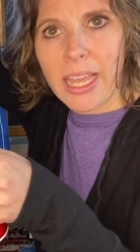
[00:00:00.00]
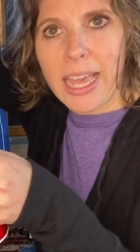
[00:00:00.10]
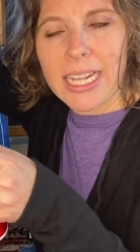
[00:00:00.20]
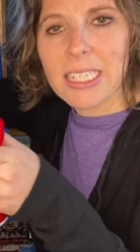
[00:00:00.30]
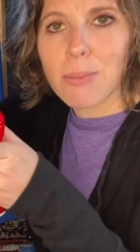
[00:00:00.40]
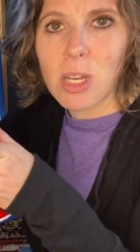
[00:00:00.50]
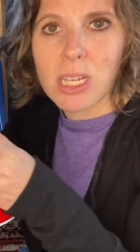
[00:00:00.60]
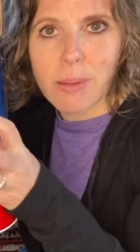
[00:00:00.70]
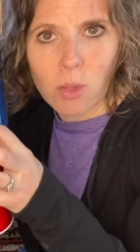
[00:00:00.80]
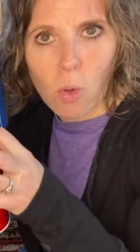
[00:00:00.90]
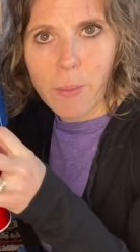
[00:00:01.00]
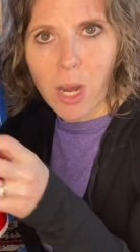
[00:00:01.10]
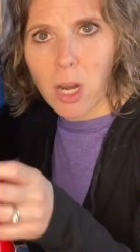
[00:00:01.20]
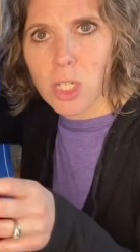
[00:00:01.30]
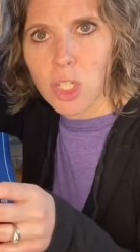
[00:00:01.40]
Anytime you need to make the hole
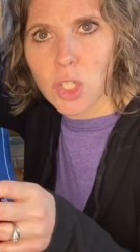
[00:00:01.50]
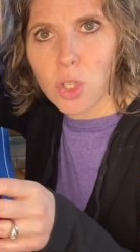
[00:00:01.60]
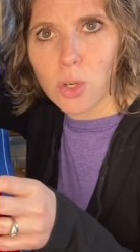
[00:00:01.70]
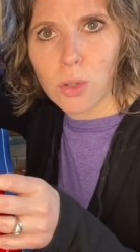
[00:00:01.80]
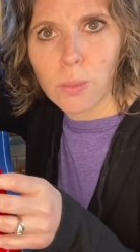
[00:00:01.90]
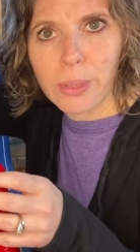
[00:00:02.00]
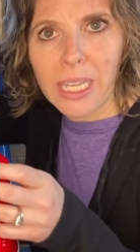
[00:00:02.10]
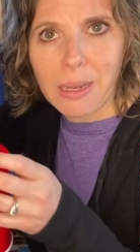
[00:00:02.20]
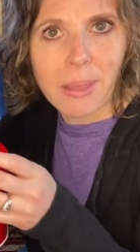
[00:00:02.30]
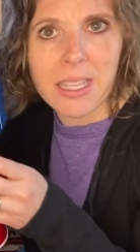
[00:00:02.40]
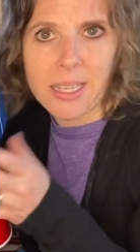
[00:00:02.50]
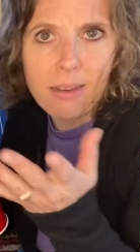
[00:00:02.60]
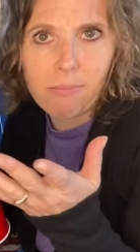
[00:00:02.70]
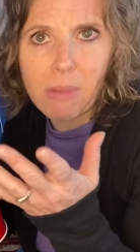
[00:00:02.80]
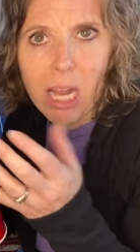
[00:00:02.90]
bigger, just turn the blade. It makes
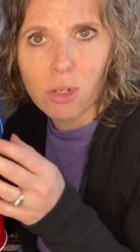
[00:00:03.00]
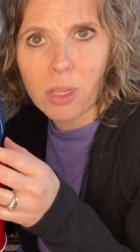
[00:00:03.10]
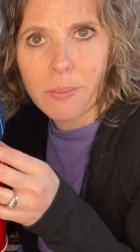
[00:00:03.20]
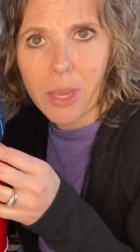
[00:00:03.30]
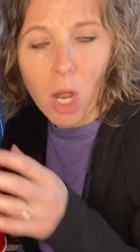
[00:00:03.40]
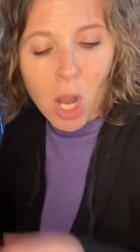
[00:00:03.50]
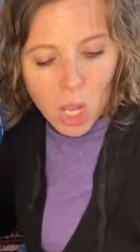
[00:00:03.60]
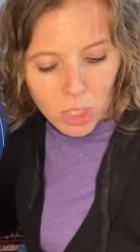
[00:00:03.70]
it naturally bigger.